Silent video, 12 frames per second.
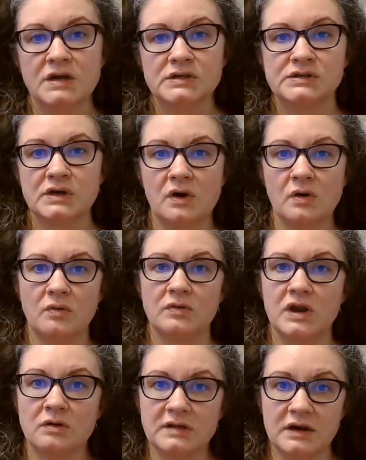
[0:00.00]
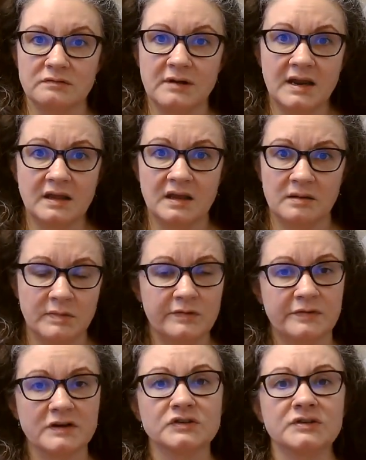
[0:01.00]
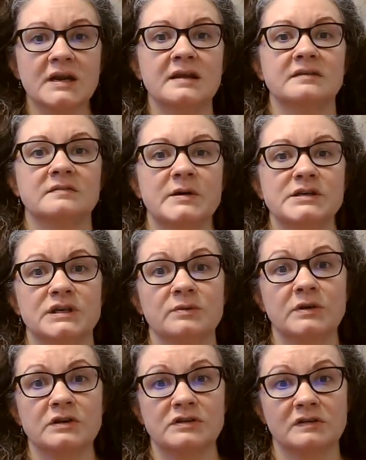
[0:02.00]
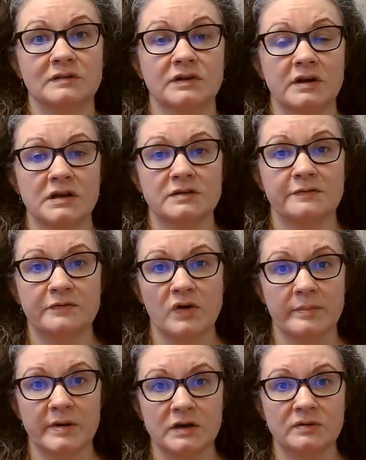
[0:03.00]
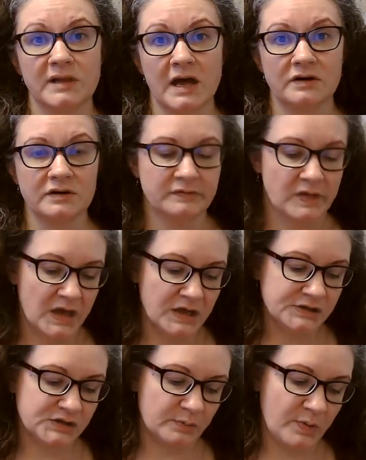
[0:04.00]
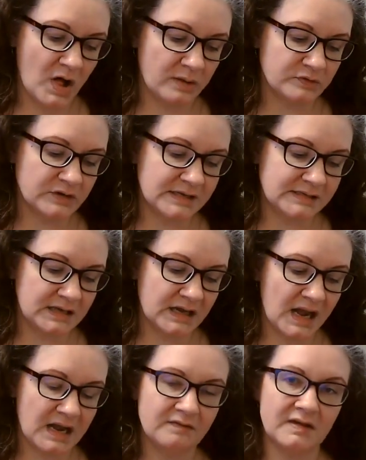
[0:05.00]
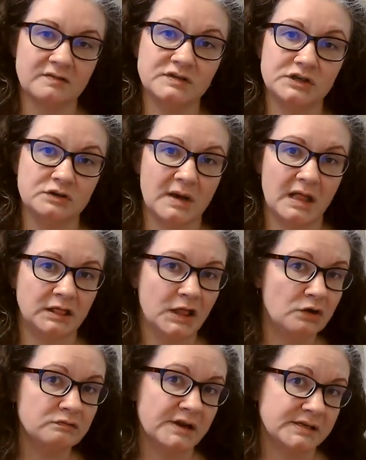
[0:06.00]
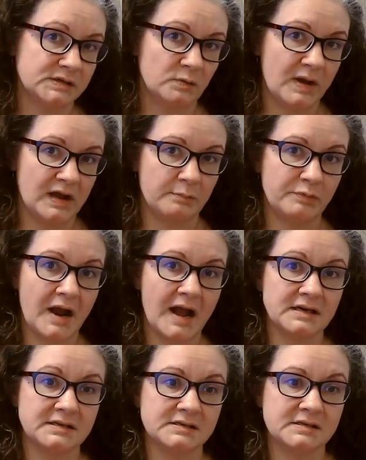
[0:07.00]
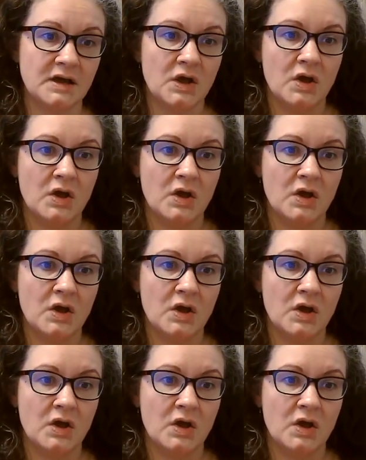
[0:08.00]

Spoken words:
So, letter writing can be frustrating, especially when you're just learning to form a new letter. So palm tracing kind of gives you a low-risk way to practice